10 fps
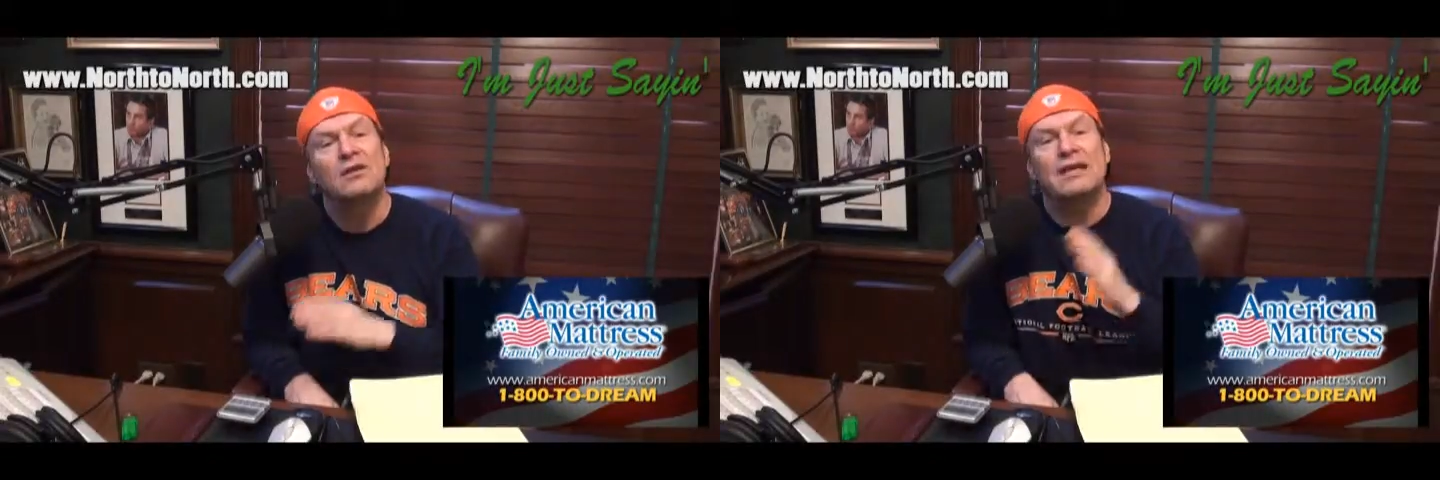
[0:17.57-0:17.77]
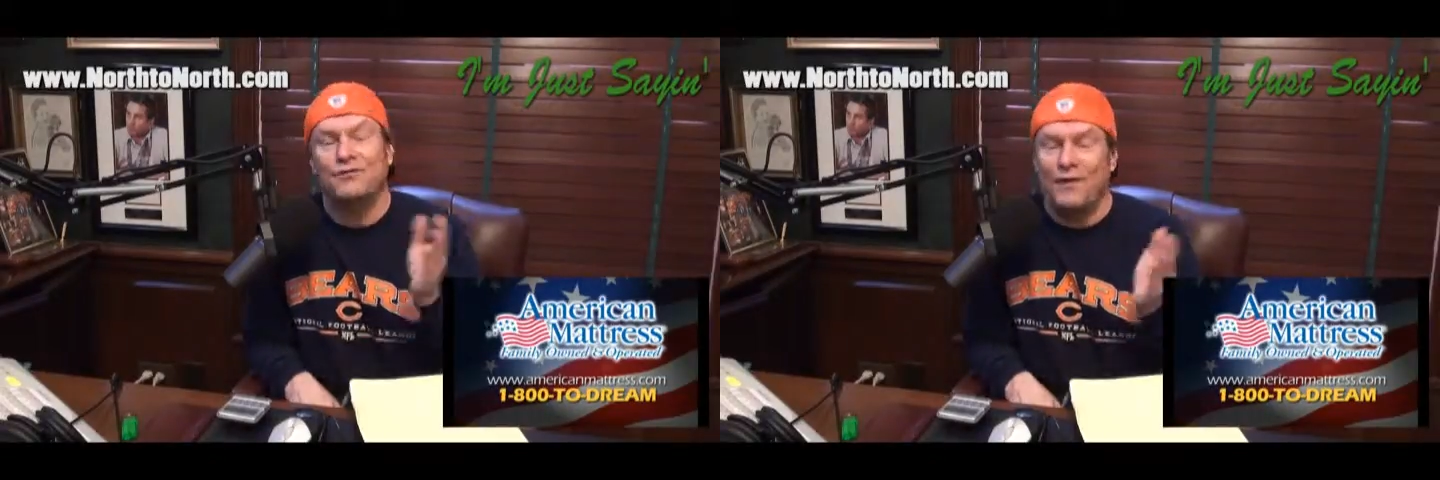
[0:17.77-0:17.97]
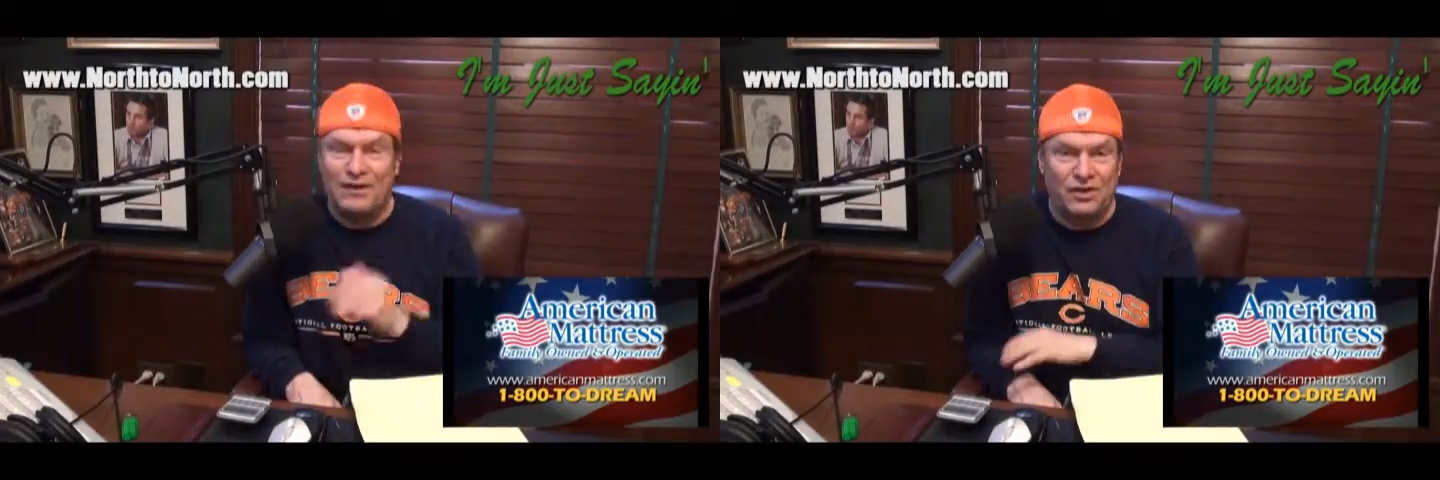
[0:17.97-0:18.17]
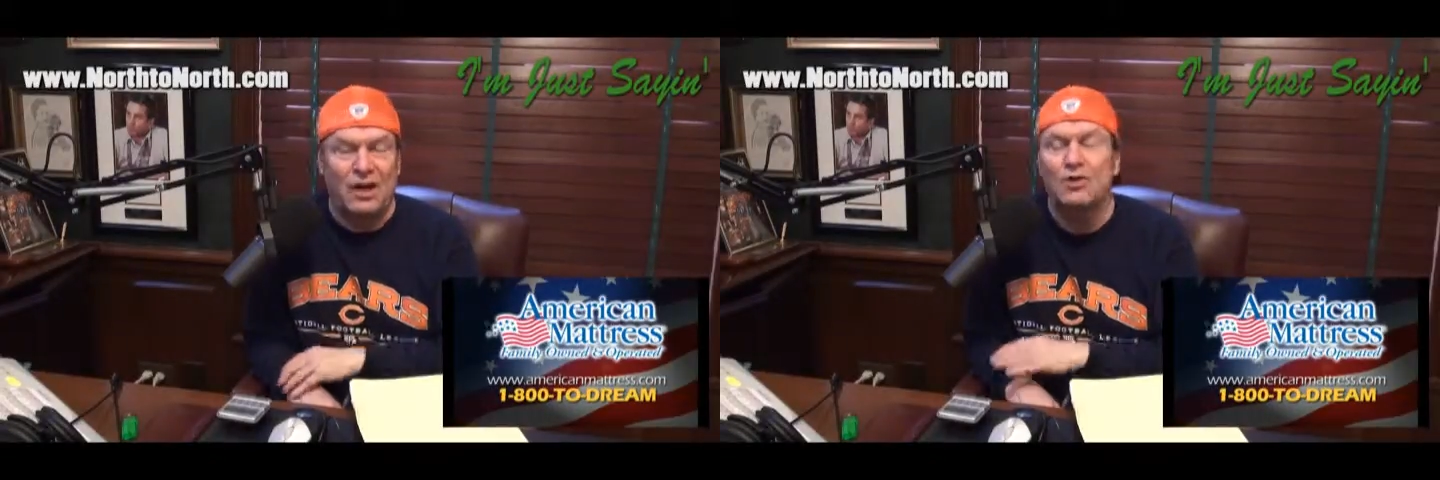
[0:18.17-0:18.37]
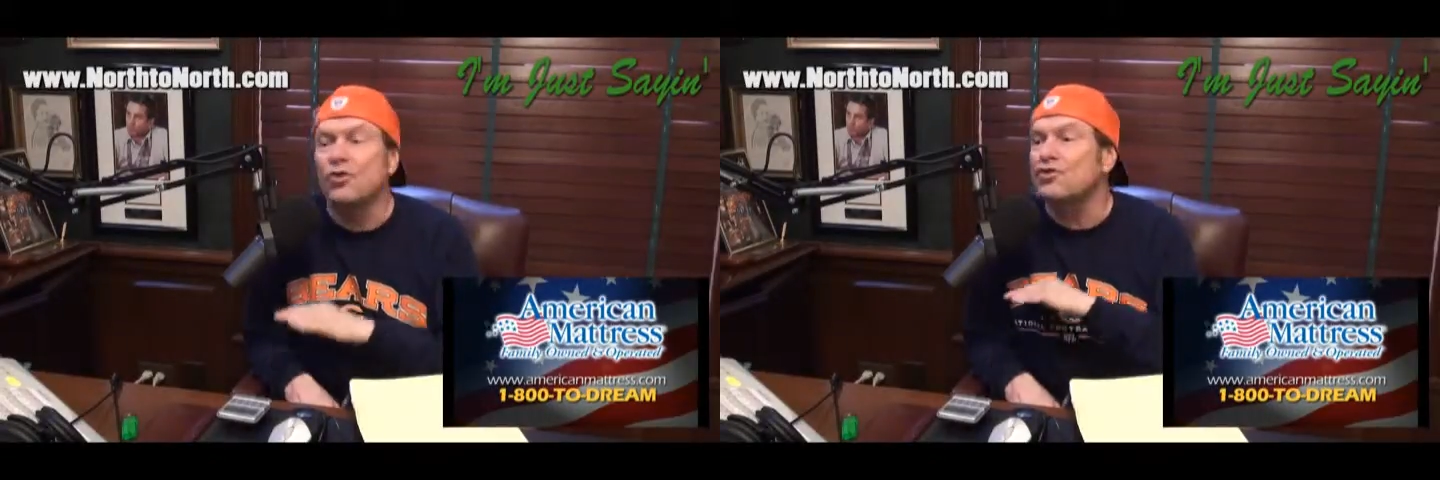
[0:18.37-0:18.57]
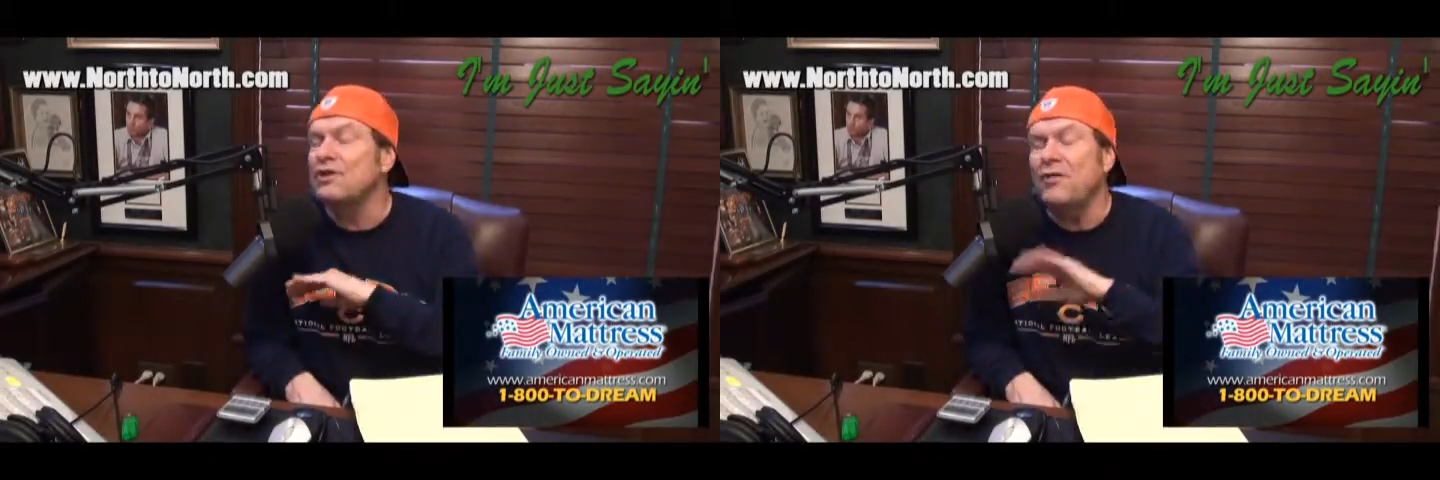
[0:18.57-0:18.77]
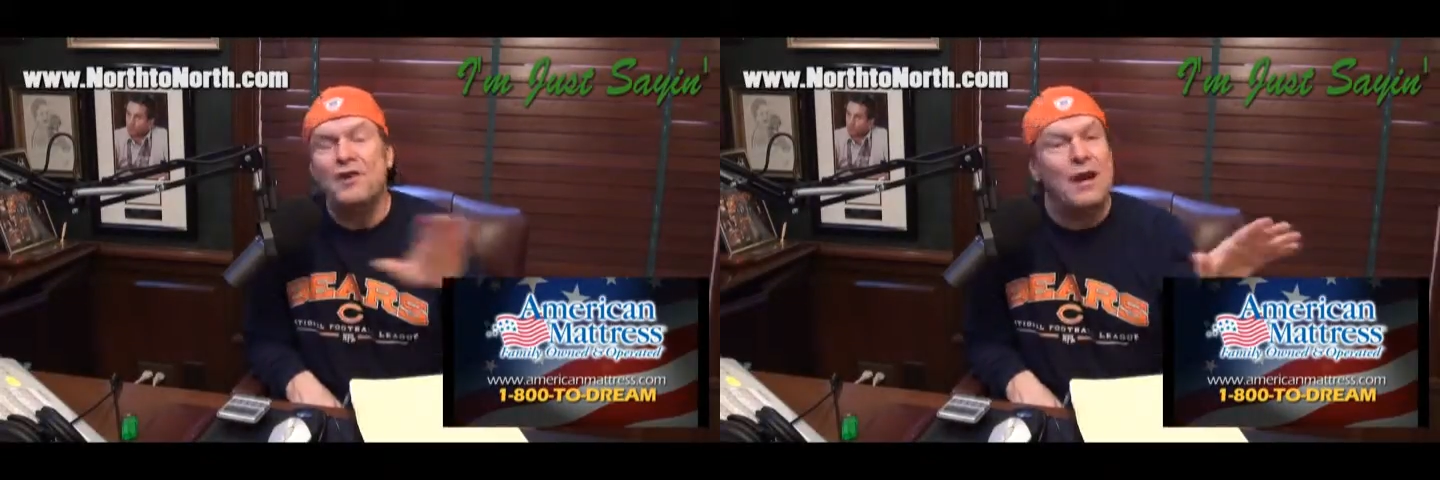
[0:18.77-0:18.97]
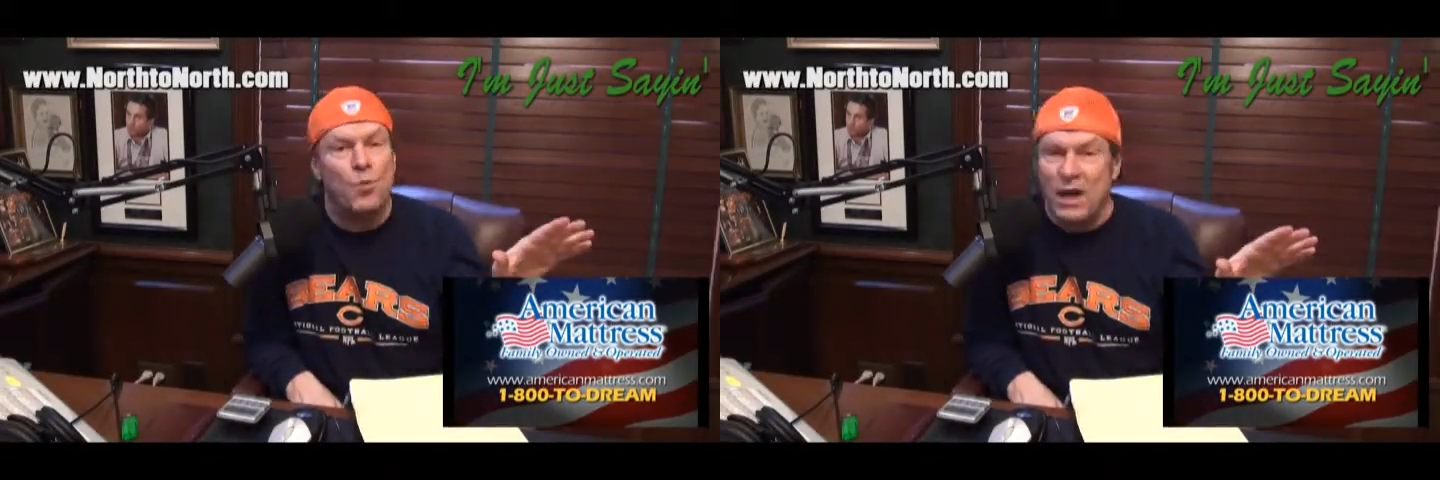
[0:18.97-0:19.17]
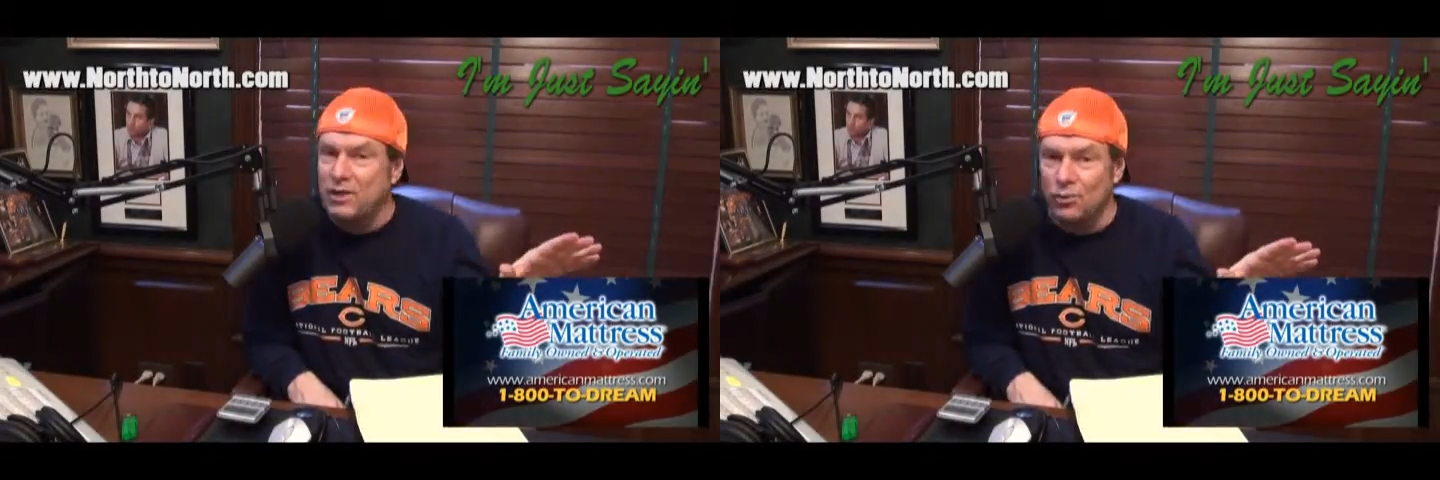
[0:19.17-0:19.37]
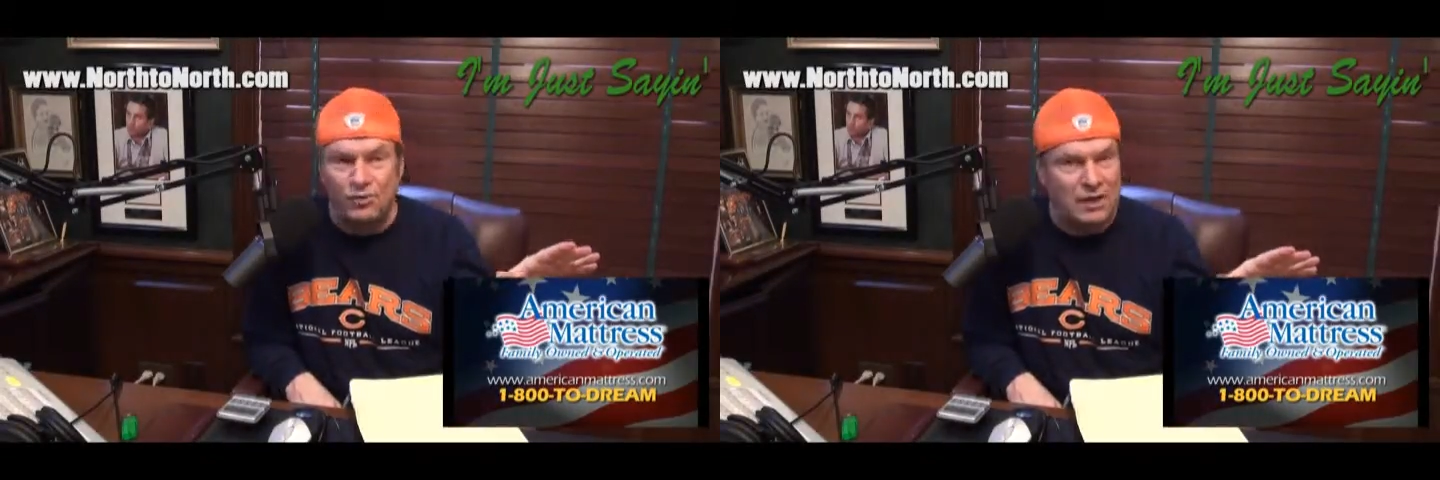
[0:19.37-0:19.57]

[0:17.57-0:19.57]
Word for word: Let's face it, there's nothing on regular